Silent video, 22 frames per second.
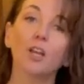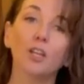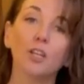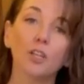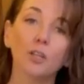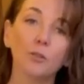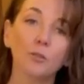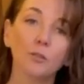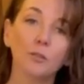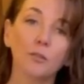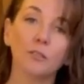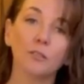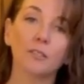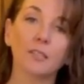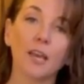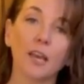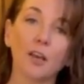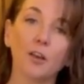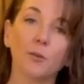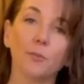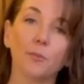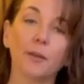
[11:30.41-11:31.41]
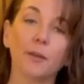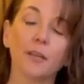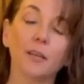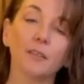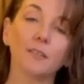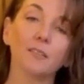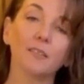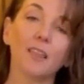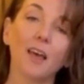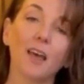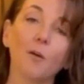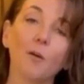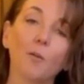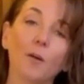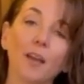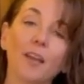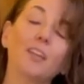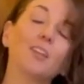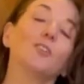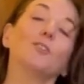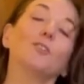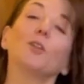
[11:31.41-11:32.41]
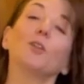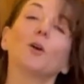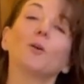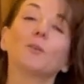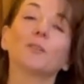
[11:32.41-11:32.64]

use a scale because that way you know